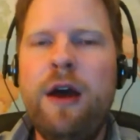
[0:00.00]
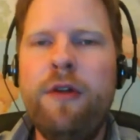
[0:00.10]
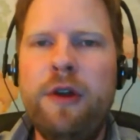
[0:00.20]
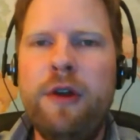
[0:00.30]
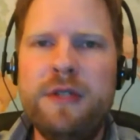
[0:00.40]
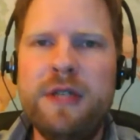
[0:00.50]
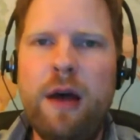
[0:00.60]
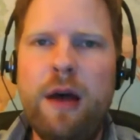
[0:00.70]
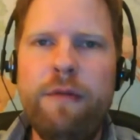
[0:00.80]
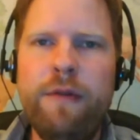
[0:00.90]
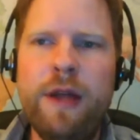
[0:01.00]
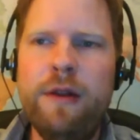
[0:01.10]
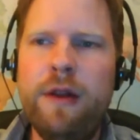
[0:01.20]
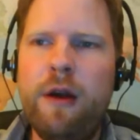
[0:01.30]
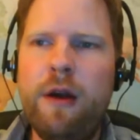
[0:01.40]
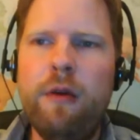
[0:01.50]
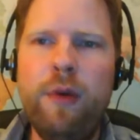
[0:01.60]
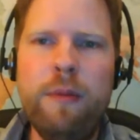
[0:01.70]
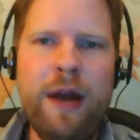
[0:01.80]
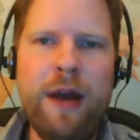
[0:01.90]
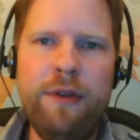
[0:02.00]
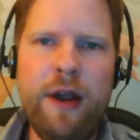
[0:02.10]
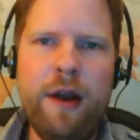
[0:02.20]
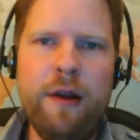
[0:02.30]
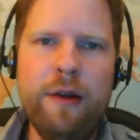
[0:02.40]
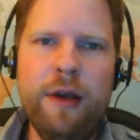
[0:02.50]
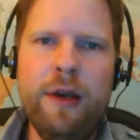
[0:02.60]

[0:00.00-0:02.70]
other than herself. And there are women out there.